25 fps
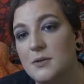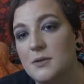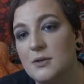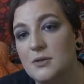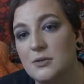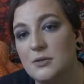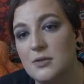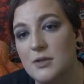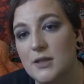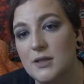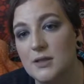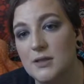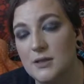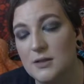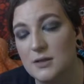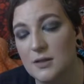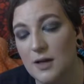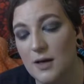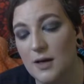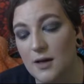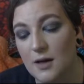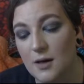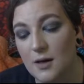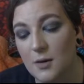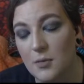and tricks
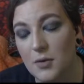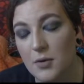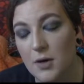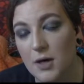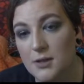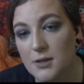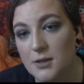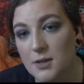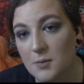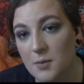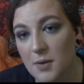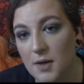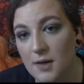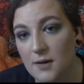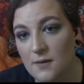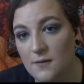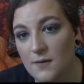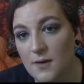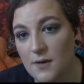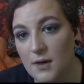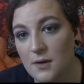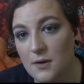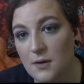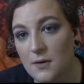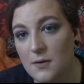project pan
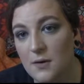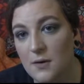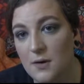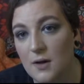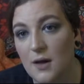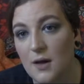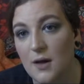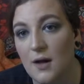video.